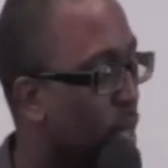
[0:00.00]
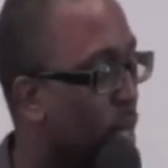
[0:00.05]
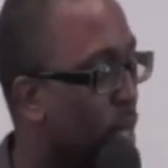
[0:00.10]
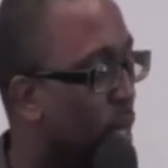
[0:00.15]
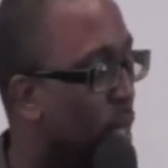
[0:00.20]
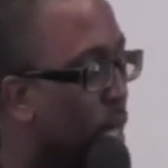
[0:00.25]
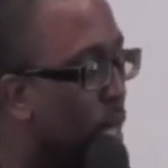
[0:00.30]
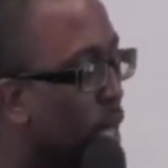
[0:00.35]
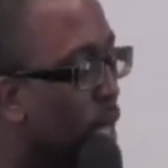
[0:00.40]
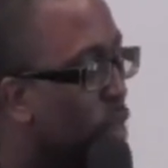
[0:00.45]

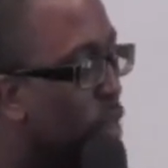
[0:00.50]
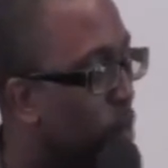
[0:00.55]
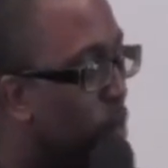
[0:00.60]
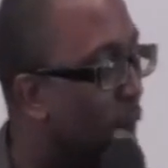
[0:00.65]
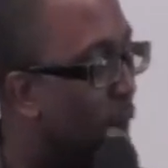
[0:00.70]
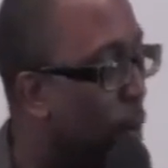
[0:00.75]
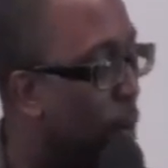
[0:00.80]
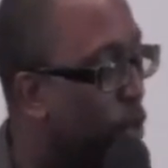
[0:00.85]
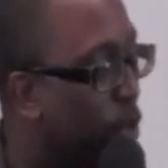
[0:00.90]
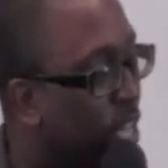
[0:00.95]
in the
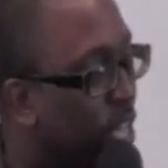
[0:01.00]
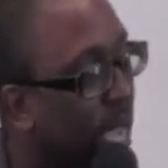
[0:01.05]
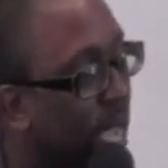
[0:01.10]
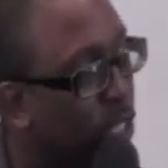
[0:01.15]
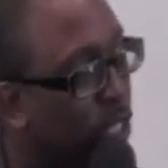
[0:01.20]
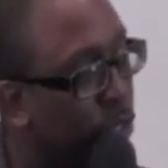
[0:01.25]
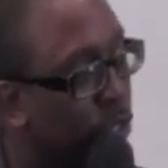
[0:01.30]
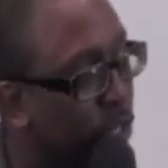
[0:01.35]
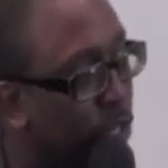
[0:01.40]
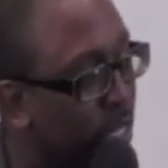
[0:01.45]
Bible, the angel
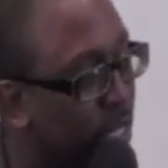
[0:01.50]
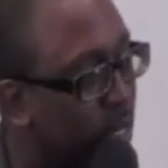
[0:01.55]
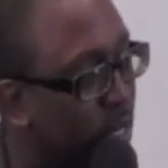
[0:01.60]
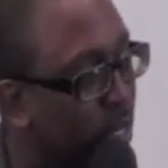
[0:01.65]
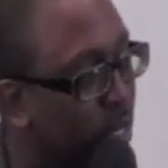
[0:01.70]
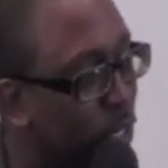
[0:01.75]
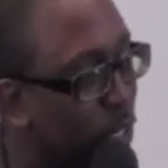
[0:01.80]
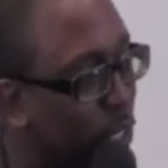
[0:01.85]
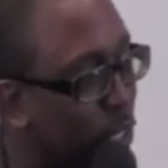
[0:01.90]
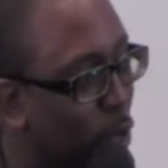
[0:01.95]
just didn't
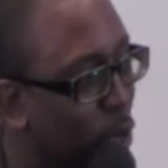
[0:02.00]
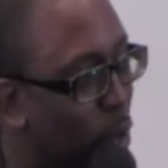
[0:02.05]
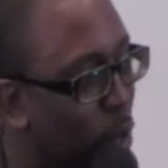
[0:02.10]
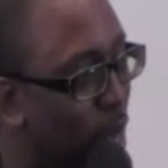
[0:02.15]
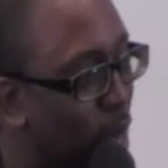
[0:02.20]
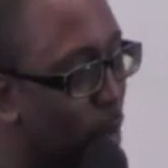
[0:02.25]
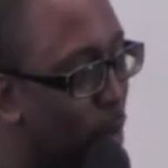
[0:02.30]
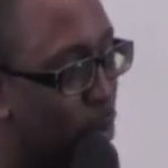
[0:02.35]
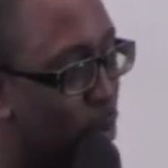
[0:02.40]
show up.